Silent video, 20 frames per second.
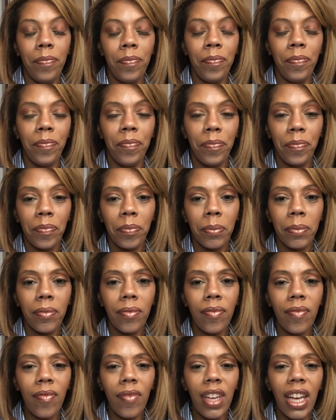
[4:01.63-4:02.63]

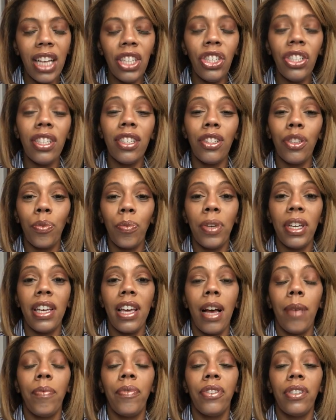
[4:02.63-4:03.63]
And just as a
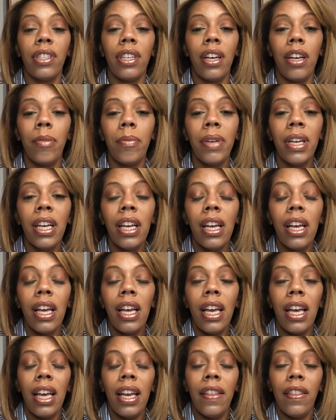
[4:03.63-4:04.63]
recap for some,
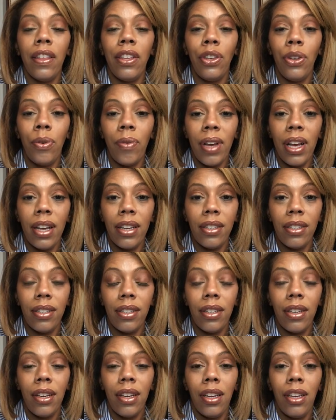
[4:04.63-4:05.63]
in the
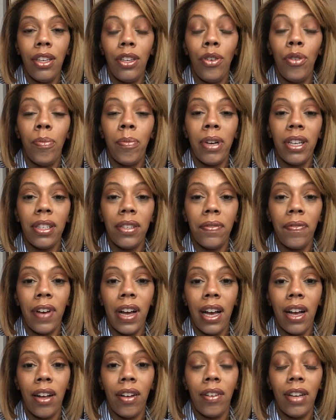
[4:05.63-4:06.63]
US, you must
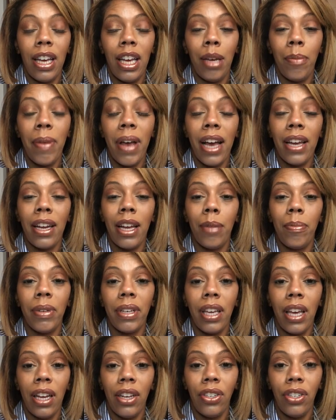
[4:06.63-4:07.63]
file a patent
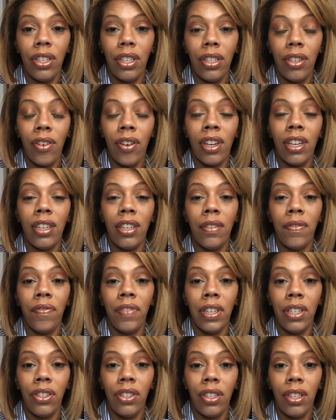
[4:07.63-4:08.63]
application on an
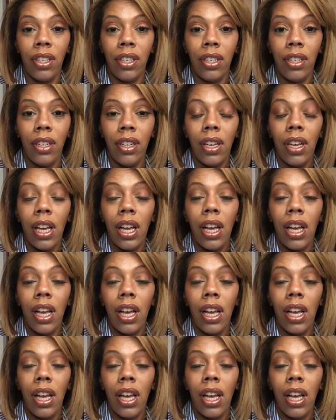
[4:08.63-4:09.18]
invention